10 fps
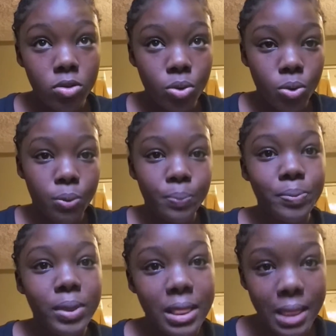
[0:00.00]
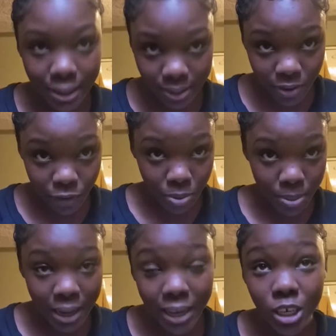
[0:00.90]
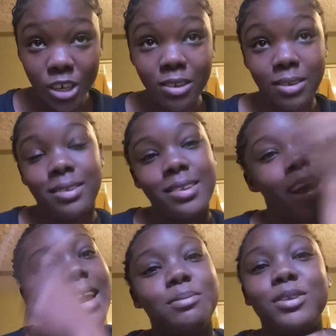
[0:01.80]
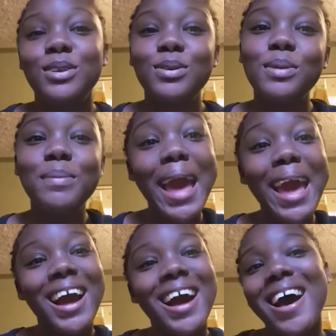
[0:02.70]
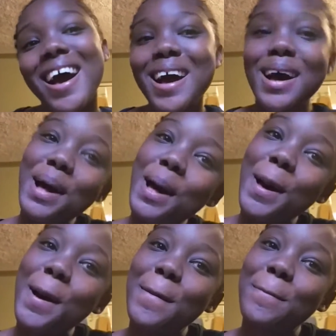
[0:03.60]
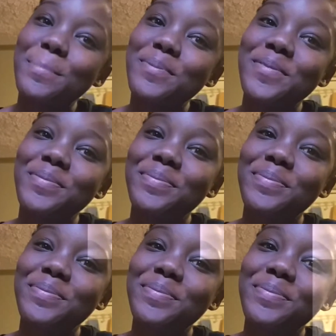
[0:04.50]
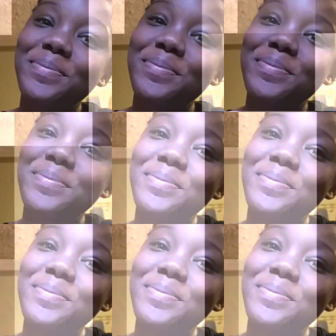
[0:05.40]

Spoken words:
So that's it for my edges. Time to do the makeup. Okay,